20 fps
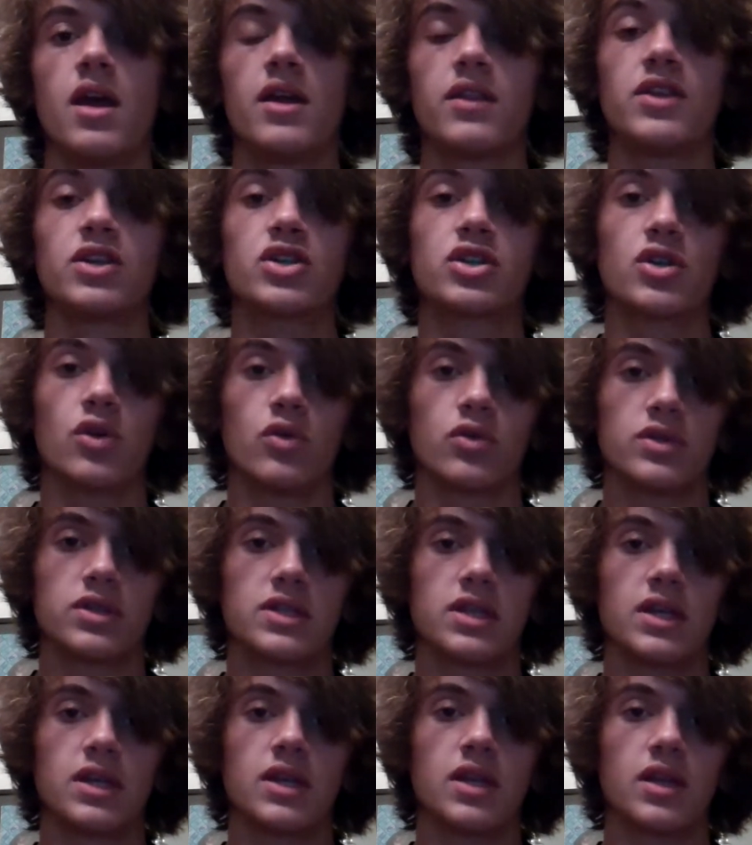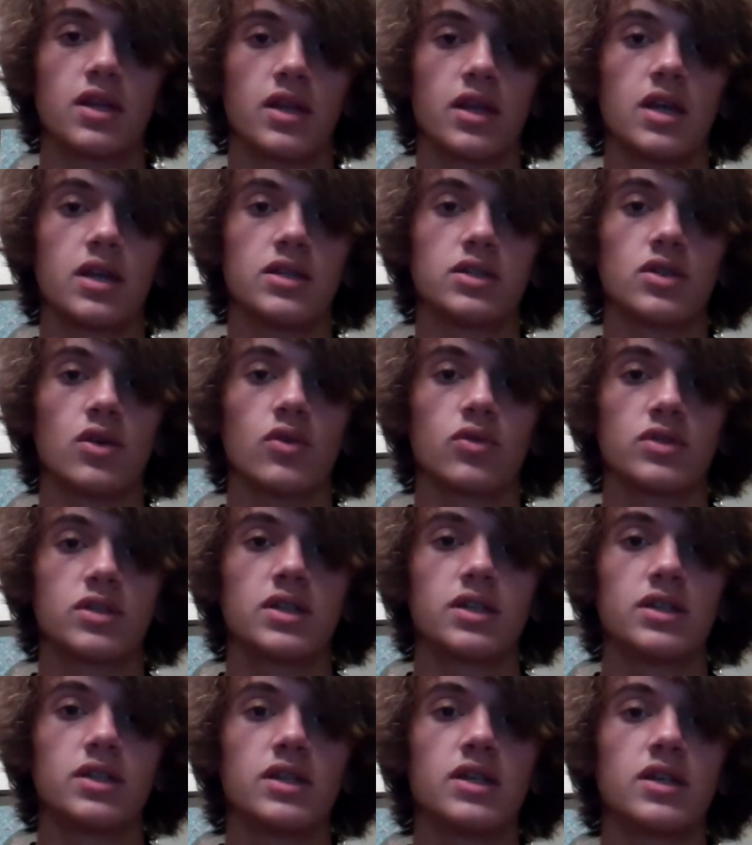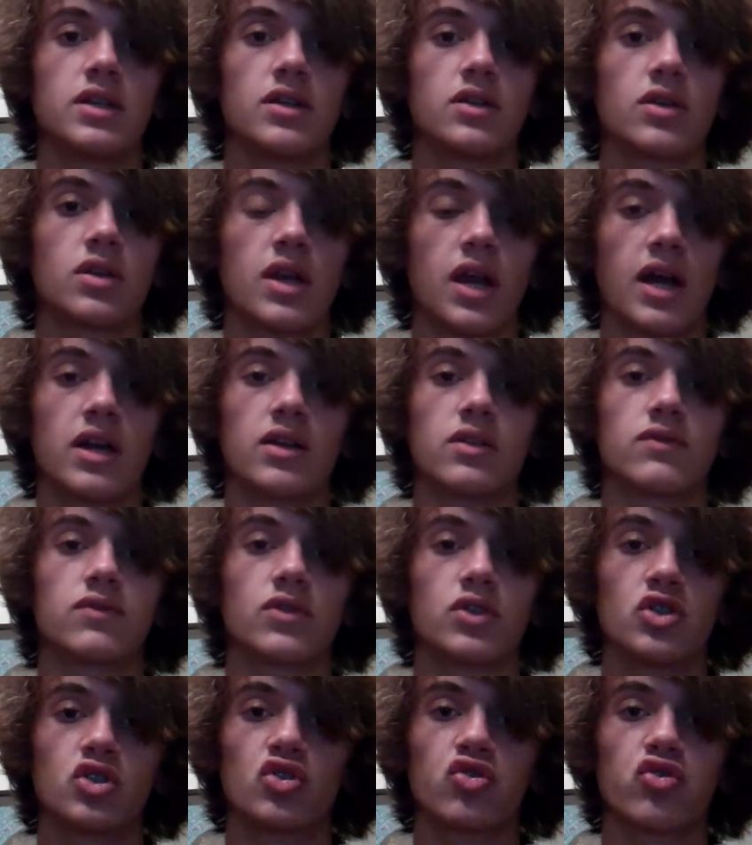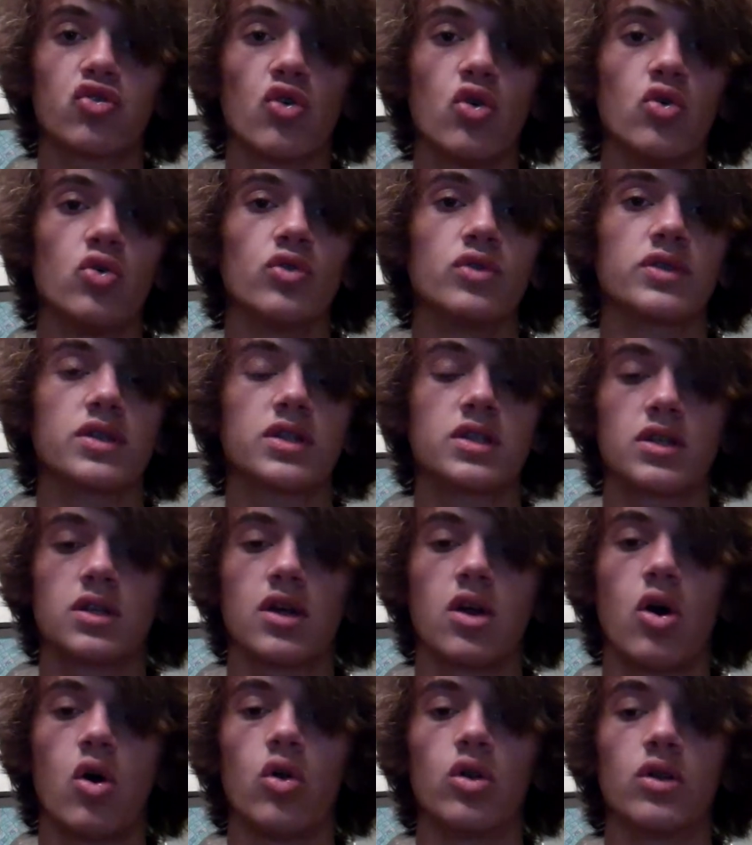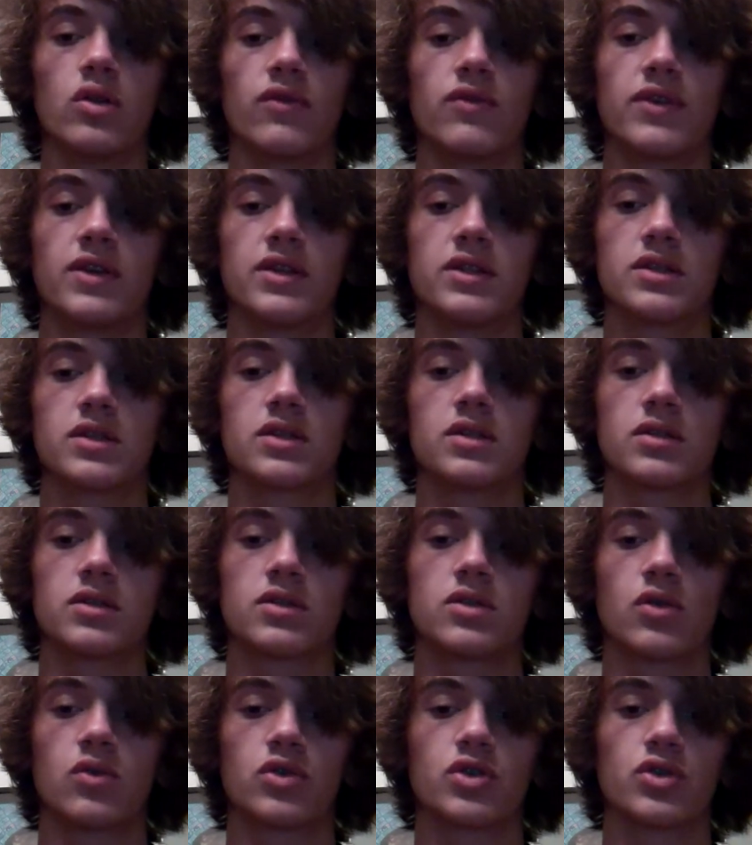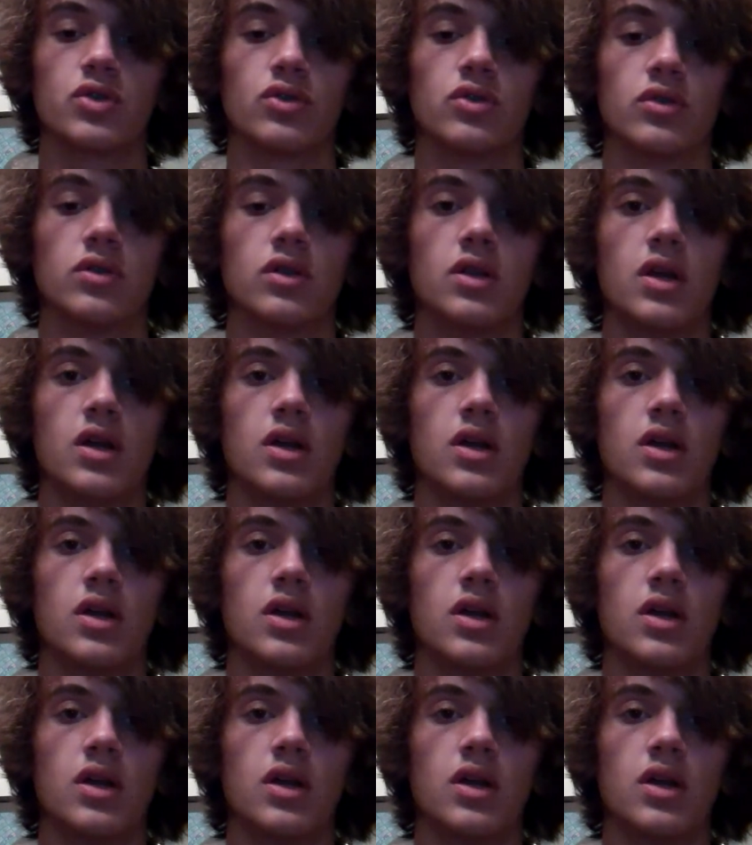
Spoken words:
This shows that his OCD kind of controls all of his social